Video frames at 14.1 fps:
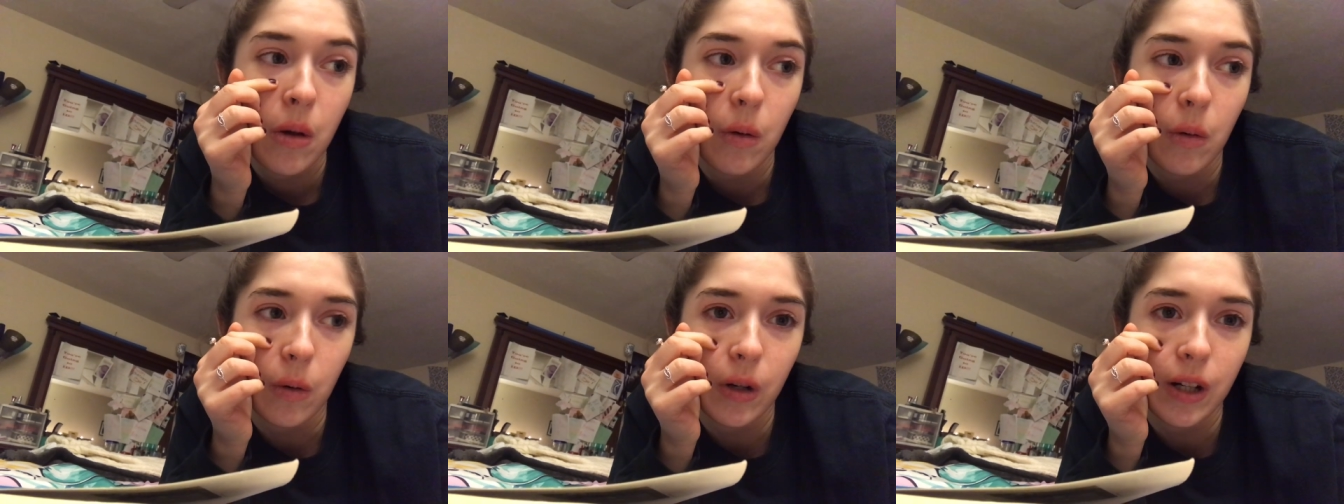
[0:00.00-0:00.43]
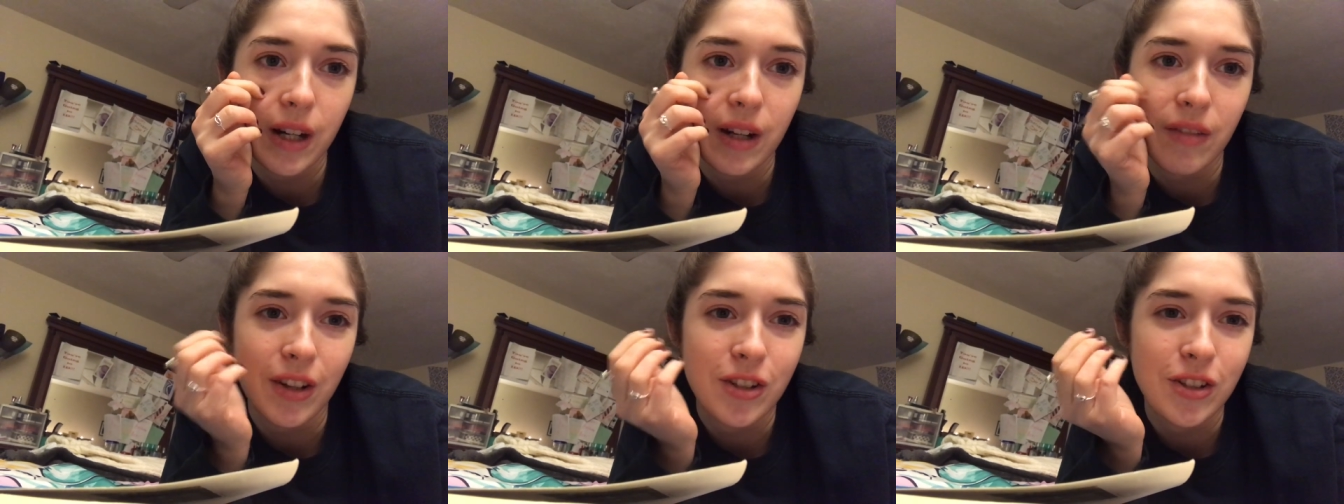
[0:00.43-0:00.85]
or
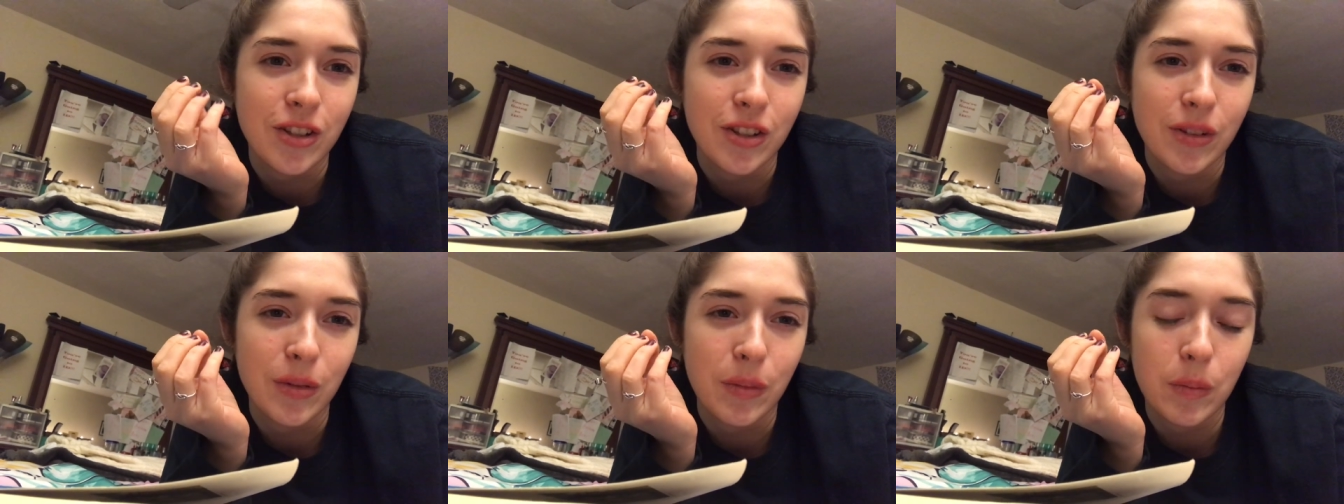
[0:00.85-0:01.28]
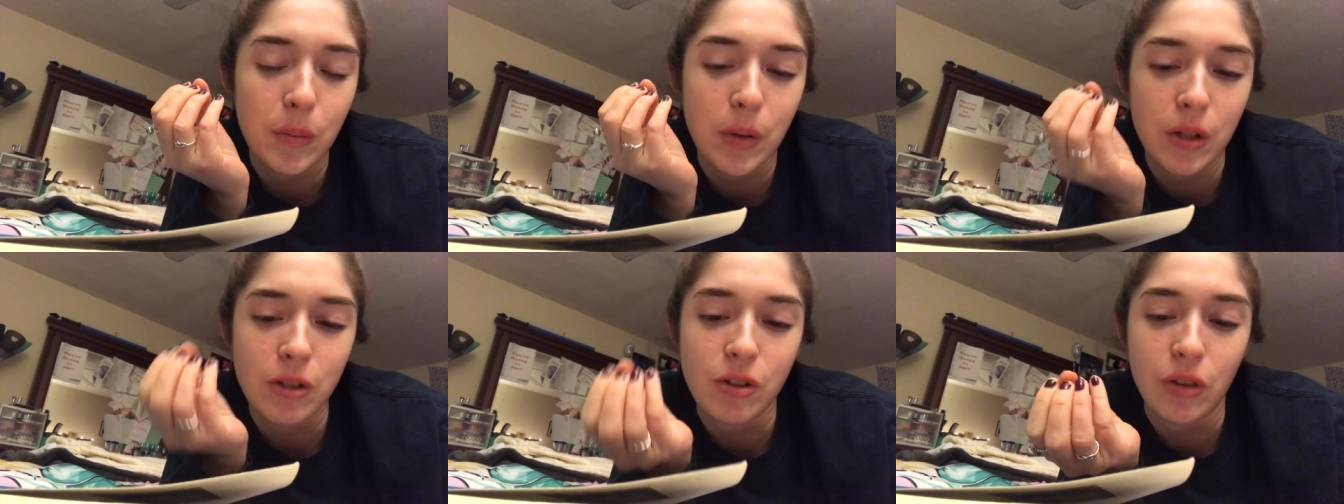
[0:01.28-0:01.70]
if I should just
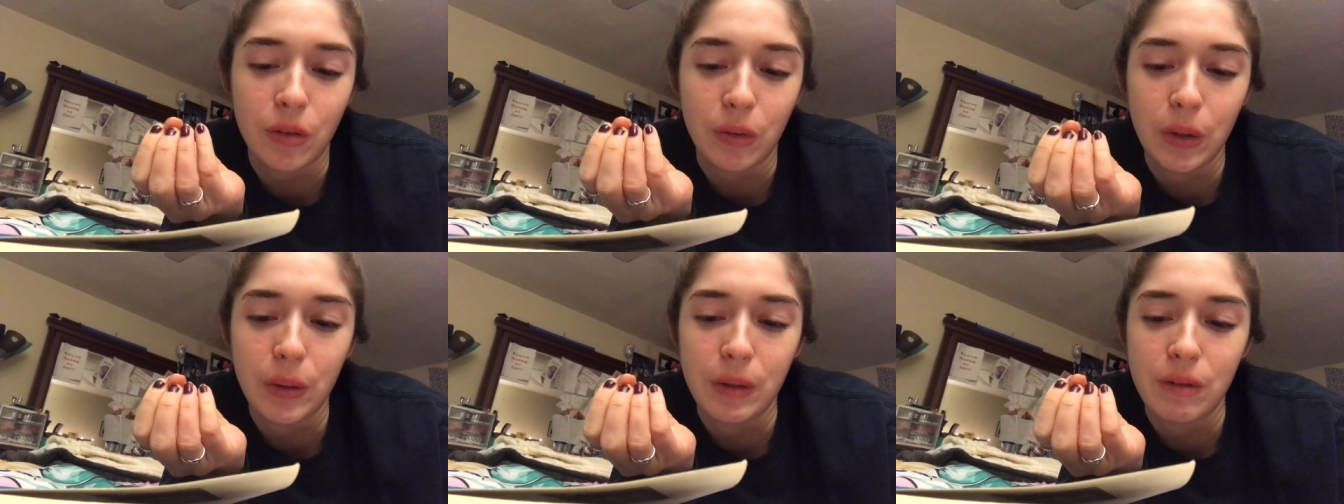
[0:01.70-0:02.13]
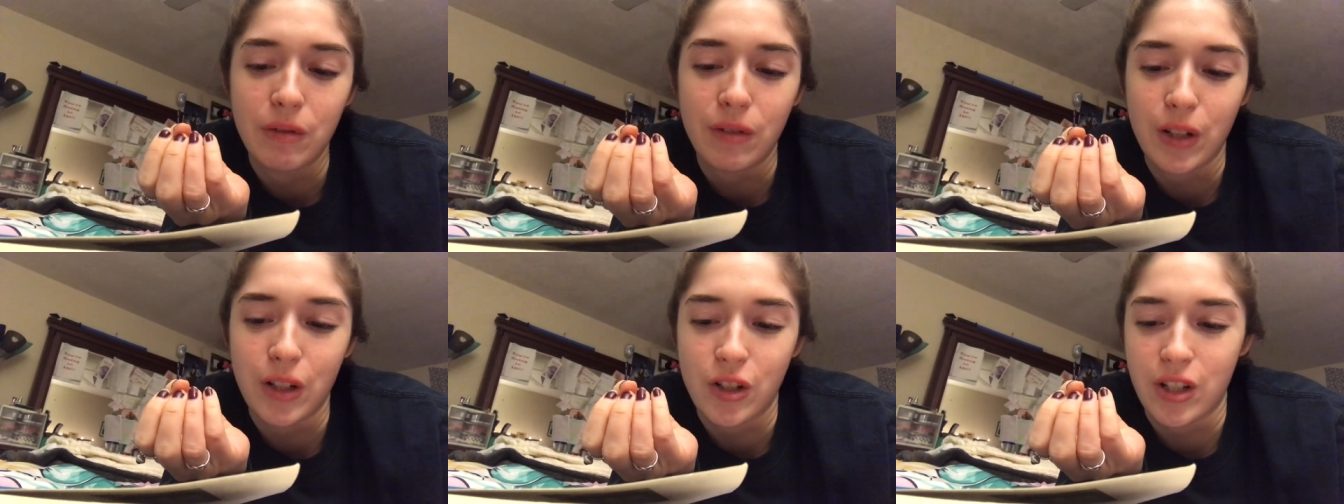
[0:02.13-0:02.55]
push through and
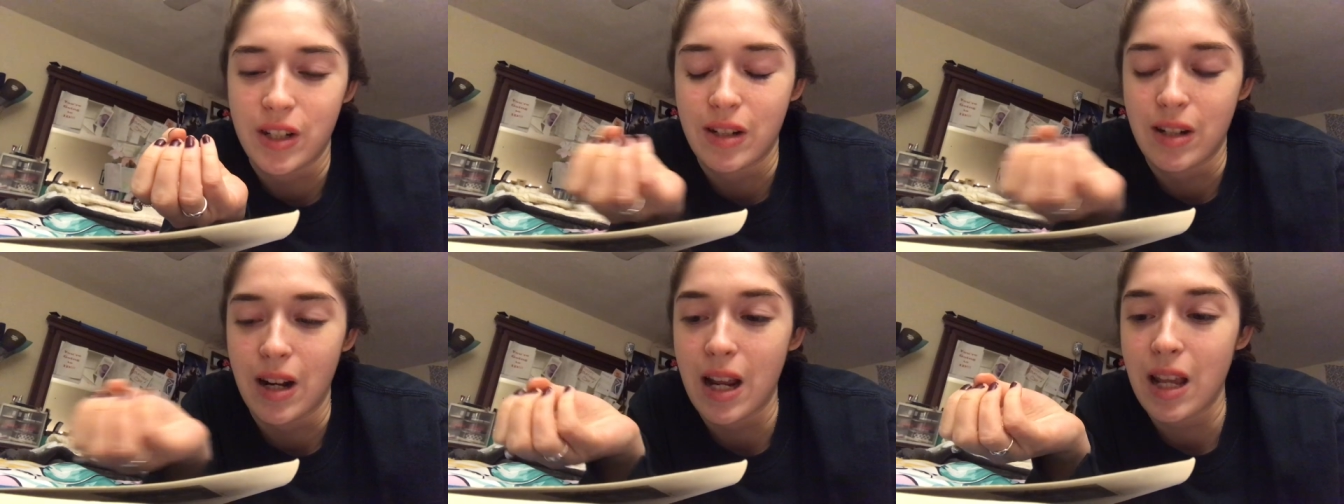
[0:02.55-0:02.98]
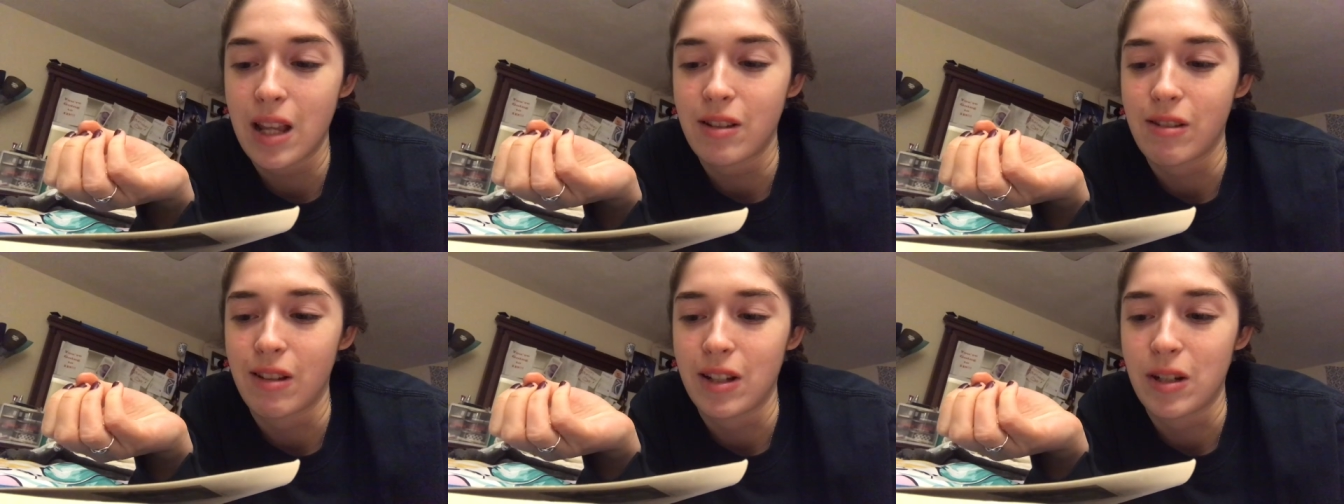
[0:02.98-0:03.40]
finish it tonight
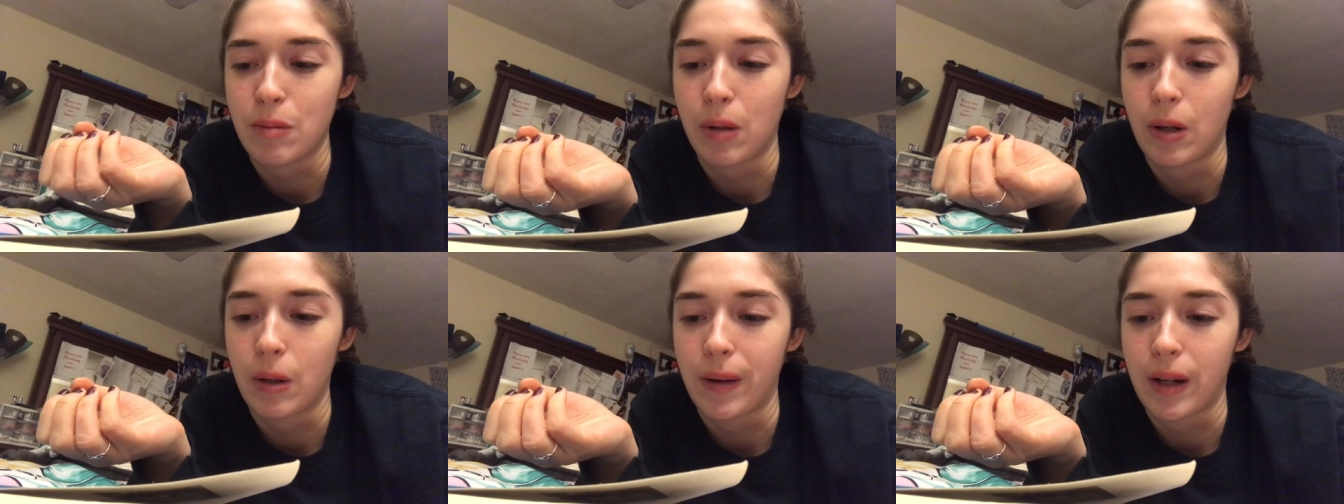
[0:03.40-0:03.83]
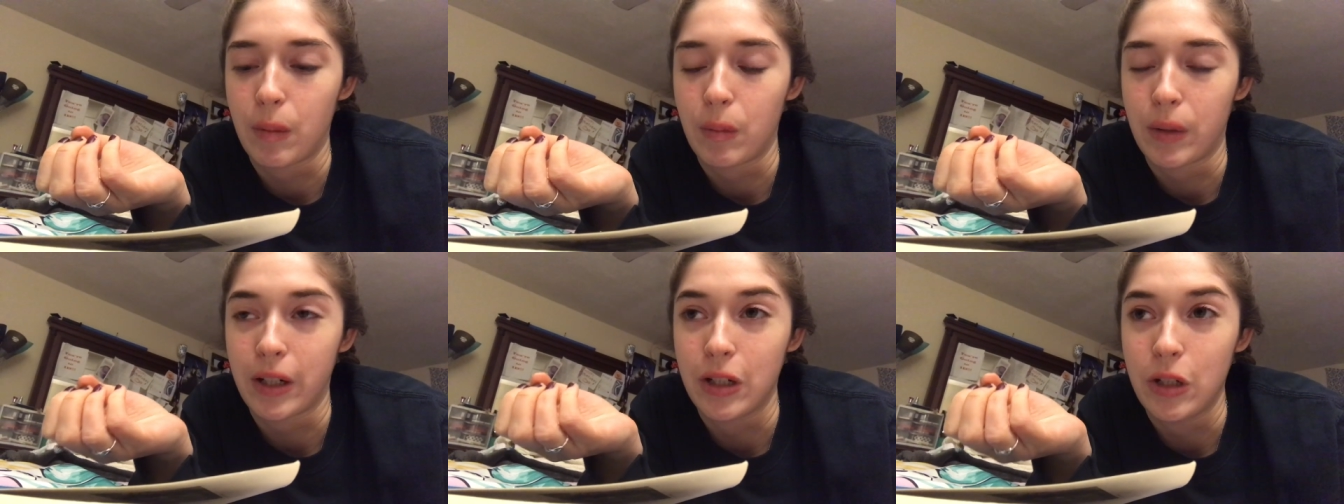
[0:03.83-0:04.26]
so that tomorrow I can
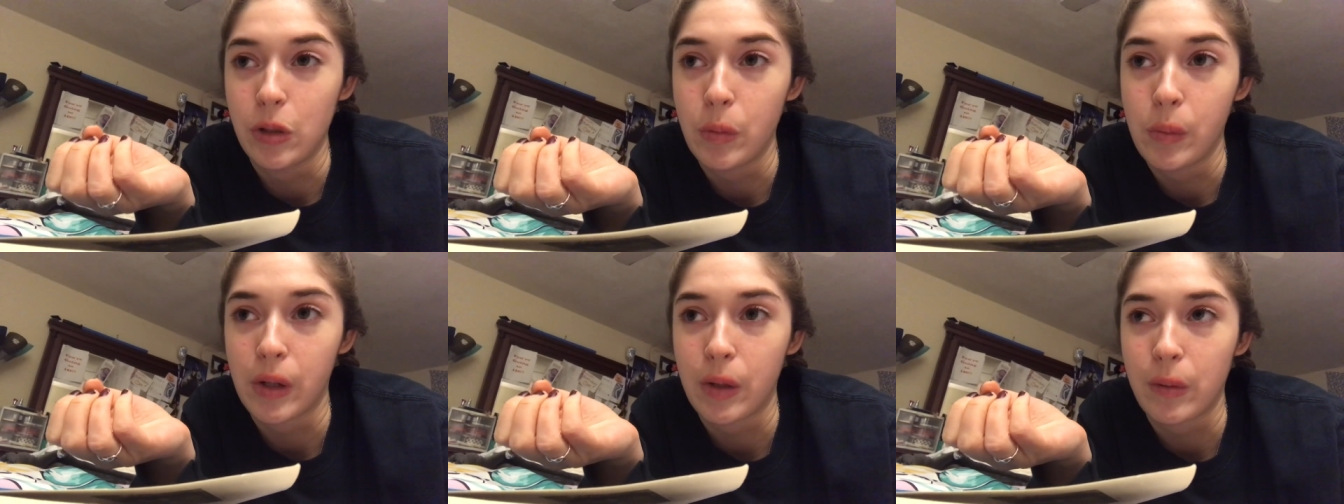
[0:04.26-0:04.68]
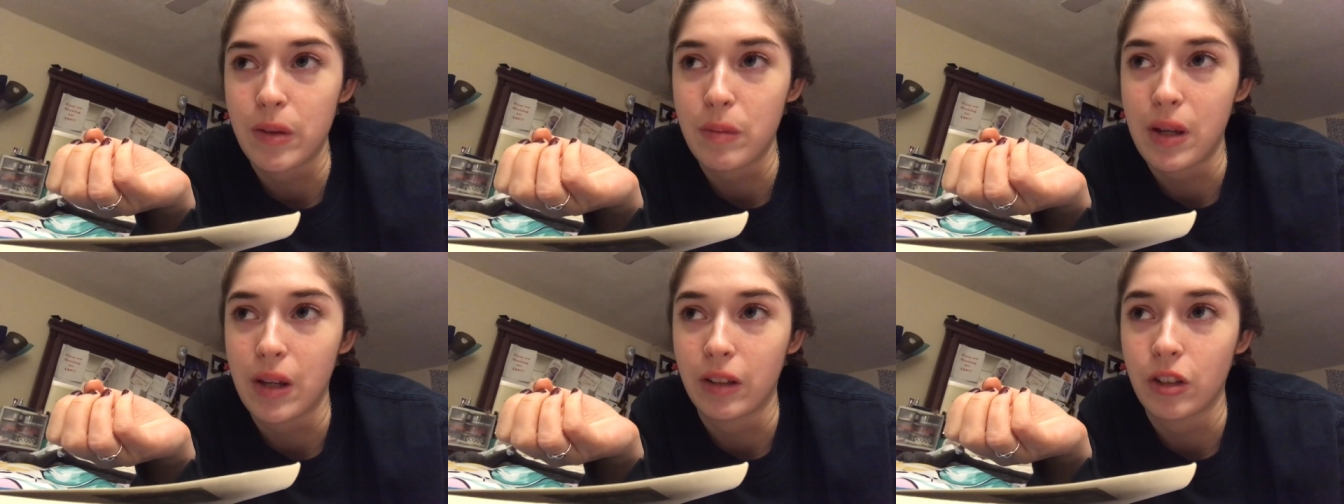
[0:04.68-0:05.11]
bring a new book with
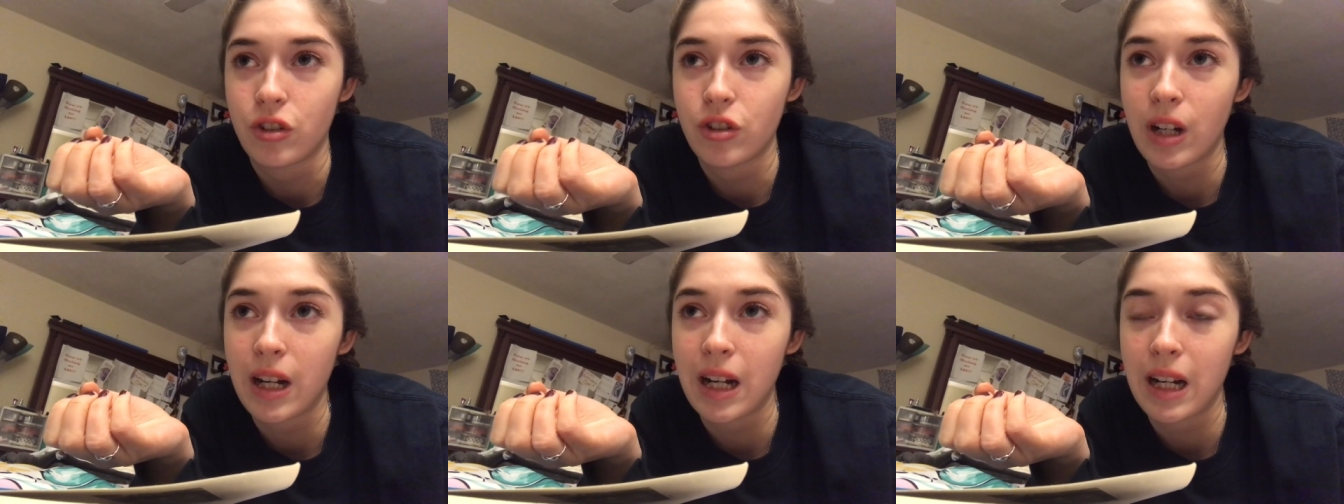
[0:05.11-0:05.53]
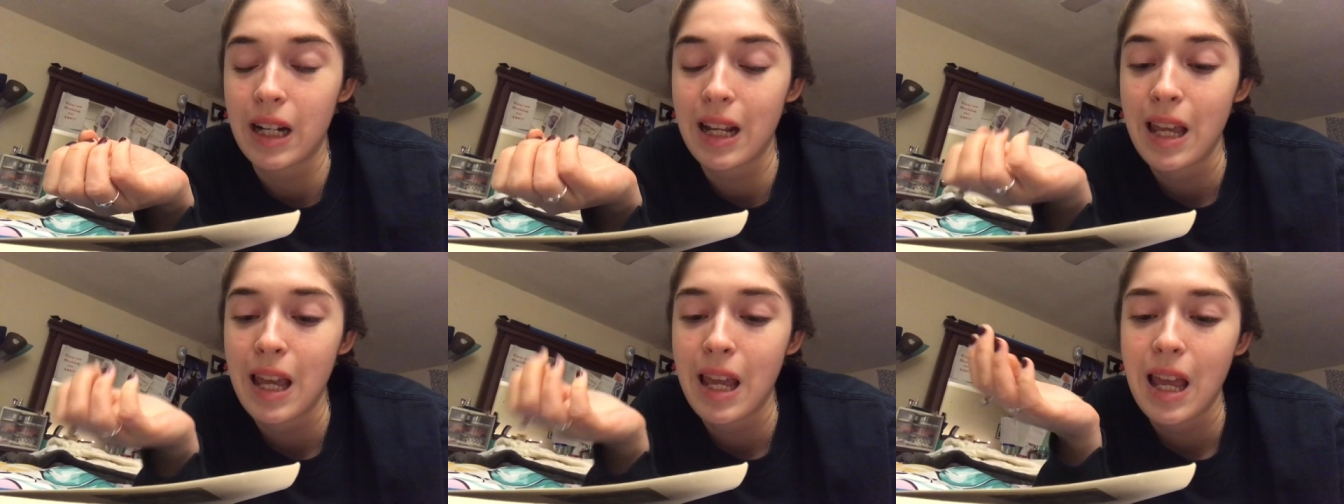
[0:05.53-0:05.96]
me on the train.